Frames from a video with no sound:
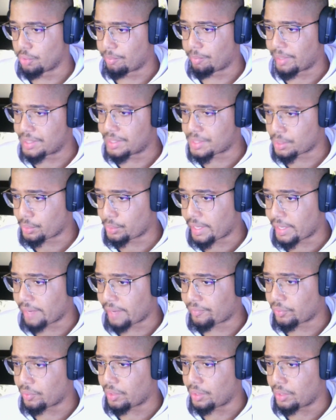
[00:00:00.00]
Basically,
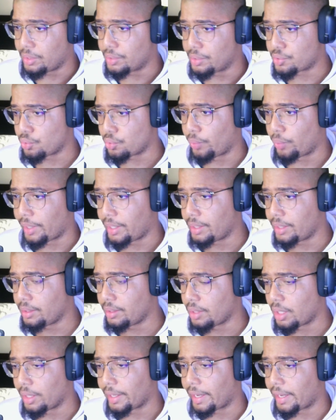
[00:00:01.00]
after the initial weigh-in,
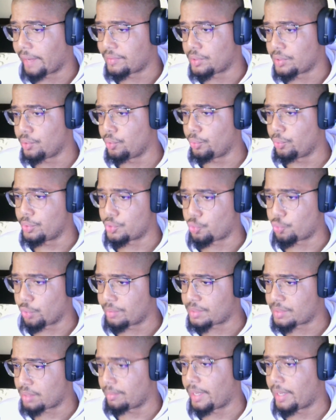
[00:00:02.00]
all I have to do is
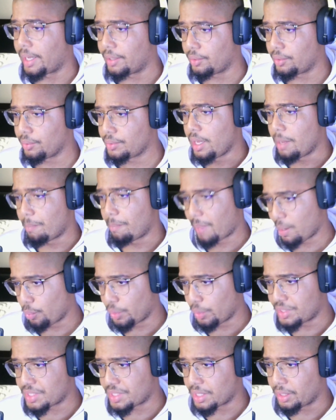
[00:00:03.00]
grip some handles by
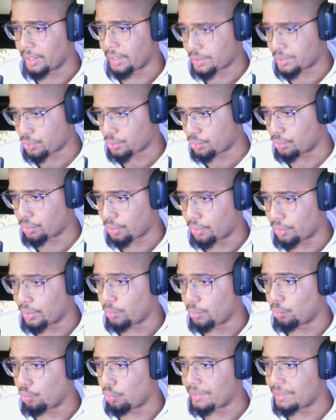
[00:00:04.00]
which an electrical
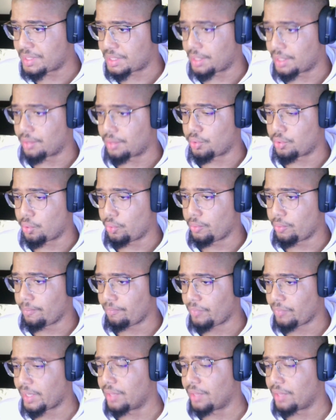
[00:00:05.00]
current will be sent through,